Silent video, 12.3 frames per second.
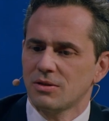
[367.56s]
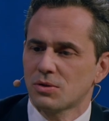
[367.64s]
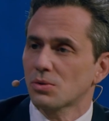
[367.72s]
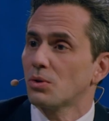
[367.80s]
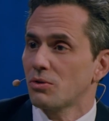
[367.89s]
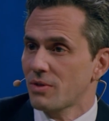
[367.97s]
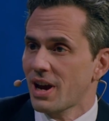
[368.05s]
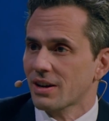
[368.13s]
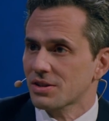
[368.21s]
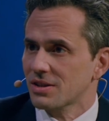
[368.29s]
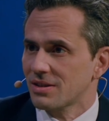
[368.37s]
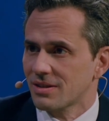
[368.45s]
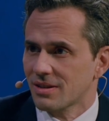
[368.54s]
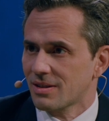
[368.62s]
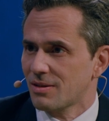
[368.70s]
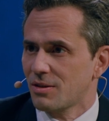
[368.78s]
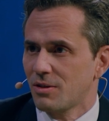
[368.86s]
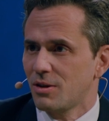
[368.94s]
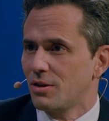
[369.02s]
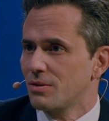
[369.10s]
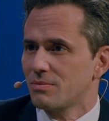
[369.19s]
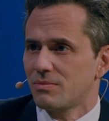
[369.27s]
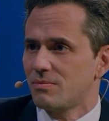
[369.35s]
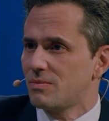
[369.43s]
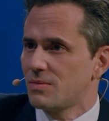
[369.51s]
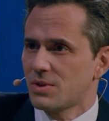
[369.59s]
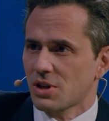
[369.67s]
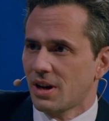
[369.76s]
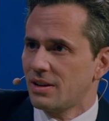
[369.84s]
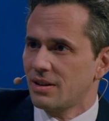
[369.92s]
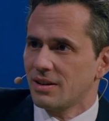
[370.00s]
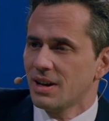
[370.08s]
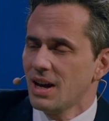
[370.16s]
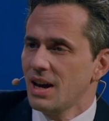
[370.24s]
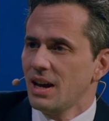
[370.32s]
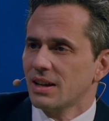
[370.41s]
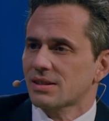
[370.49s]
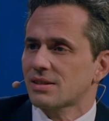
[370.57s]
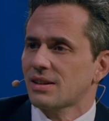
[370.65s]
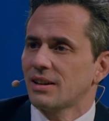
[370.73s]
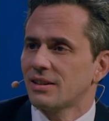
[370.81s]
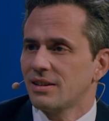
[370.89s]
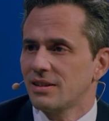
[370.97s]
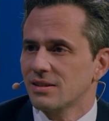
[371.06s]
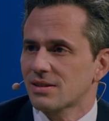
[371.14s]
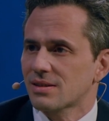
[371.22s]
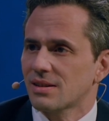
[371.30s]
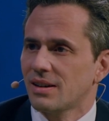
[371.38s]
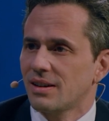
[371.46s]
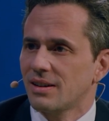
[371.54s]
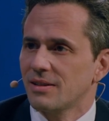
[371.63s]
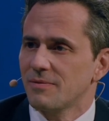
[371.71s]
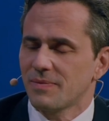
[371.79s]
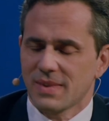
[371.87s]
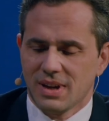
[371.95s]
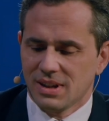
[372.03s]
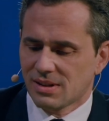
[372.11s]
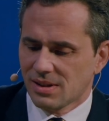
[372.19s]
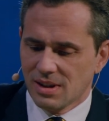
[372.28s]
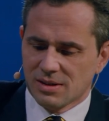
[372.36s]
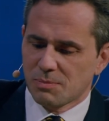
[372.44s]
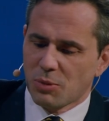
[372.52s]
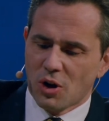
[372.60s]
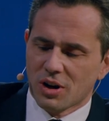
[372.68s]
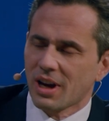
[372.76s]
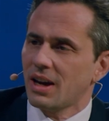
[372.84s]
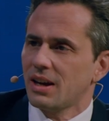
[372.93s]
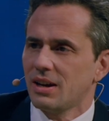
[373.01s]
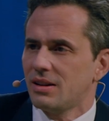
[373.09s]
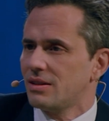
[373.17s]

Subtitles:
you saw the reaction. China extended its blockade